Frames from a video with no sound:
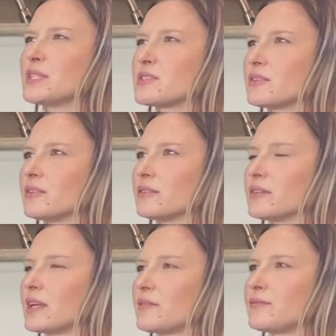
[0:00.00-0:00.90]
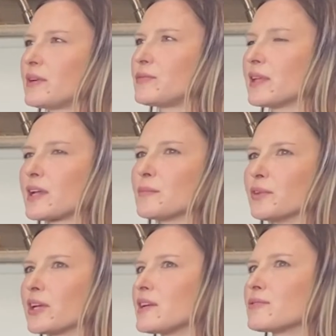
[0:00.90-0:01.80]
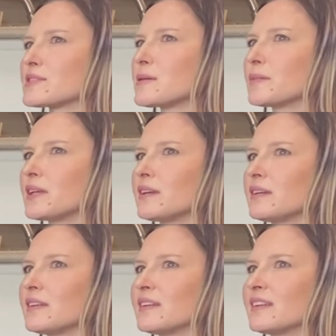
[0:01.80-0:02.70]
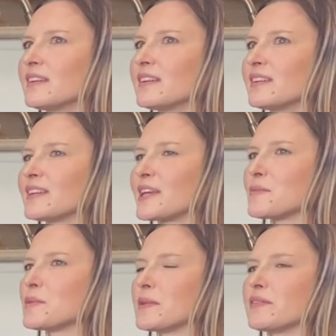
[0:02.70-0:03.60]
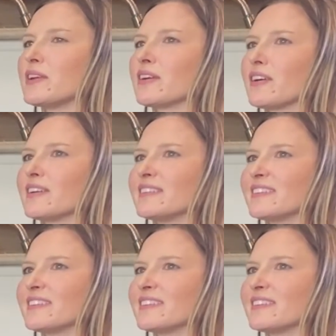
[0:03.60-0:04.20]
too. And I feel like I'm looking for something that I can't put my finger on.